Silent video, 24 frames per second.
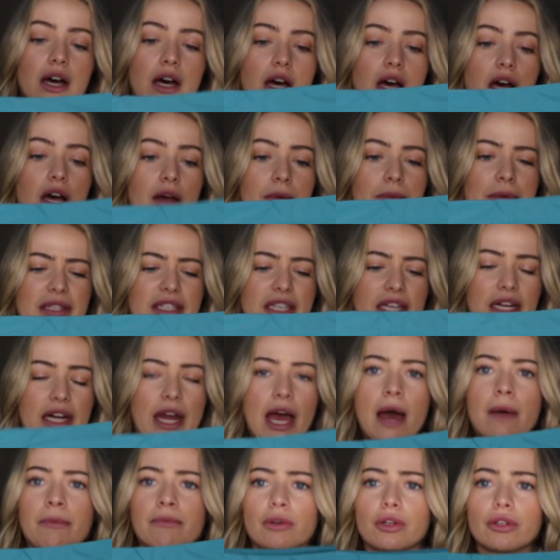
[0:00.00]
Um, it's like an
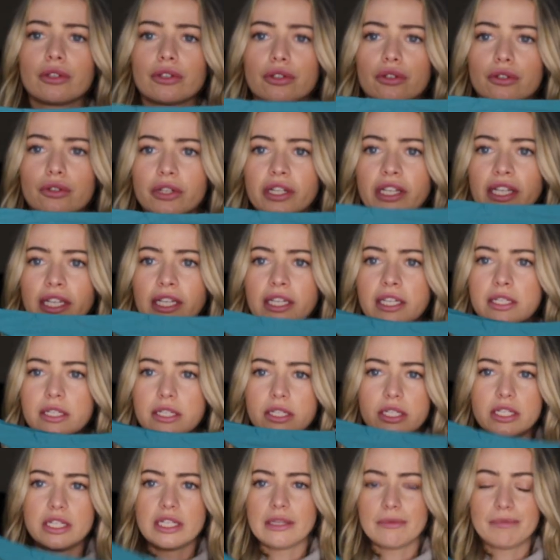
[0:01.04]
emerald
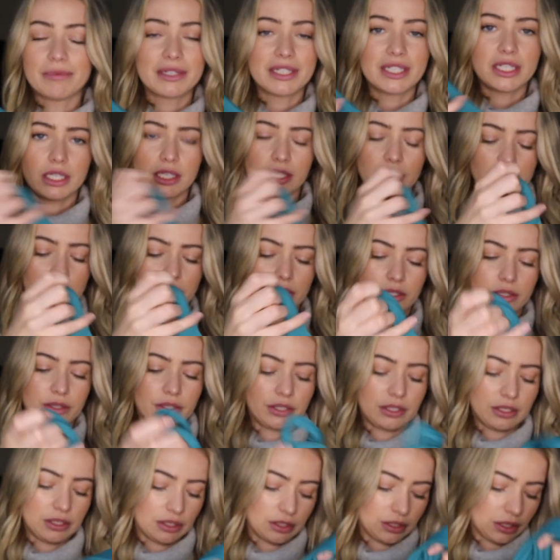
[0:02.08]
green, deep teal.
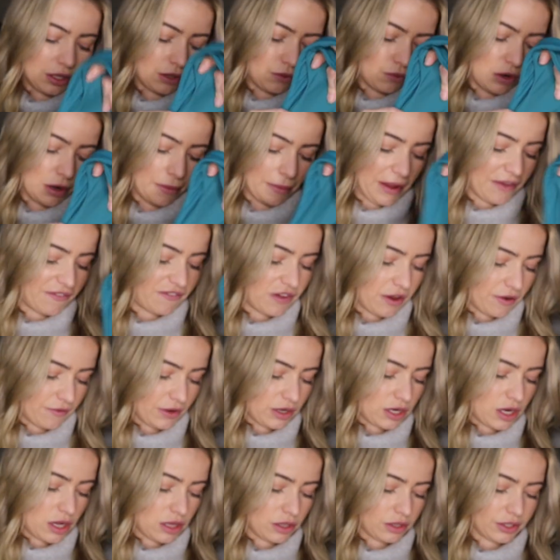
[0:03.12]
This is like one of my
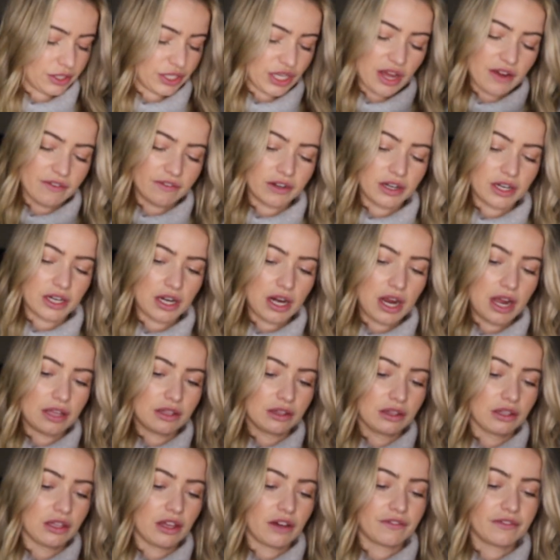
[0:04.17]
favorite colors ever. I
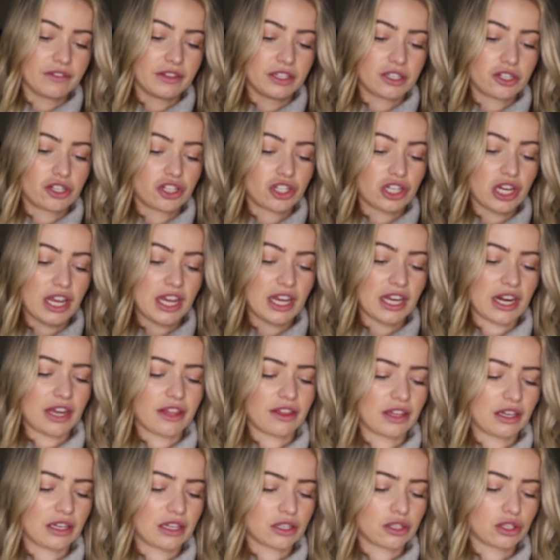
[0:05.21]
love this shade.
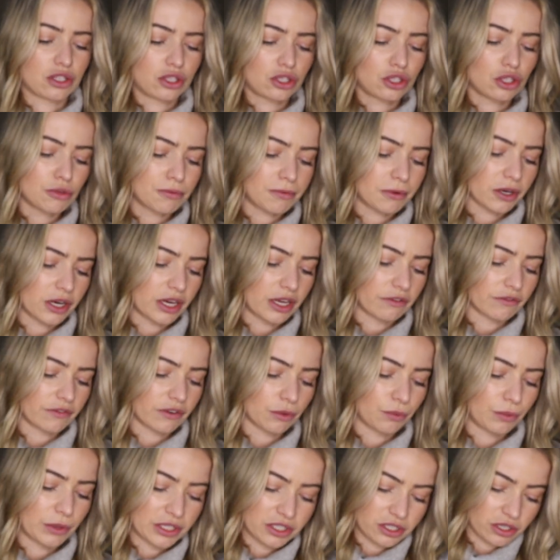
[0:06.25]
I think it's super in
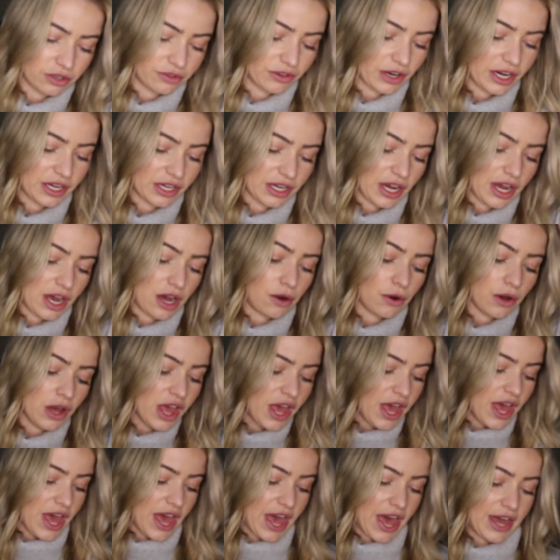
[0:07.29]
for winter right now.
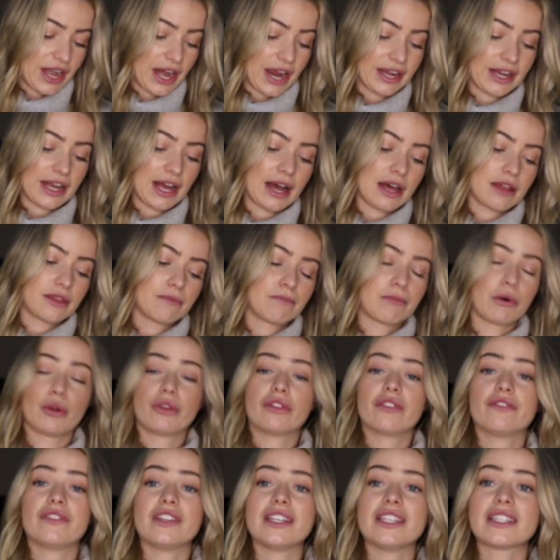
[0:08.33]
And I got
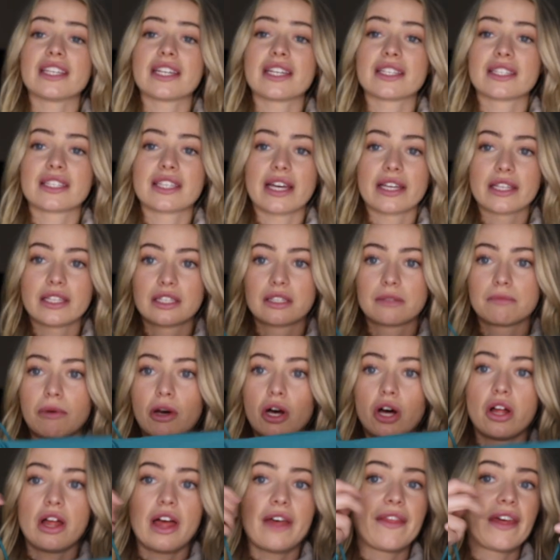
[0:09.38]
both of these in a size small.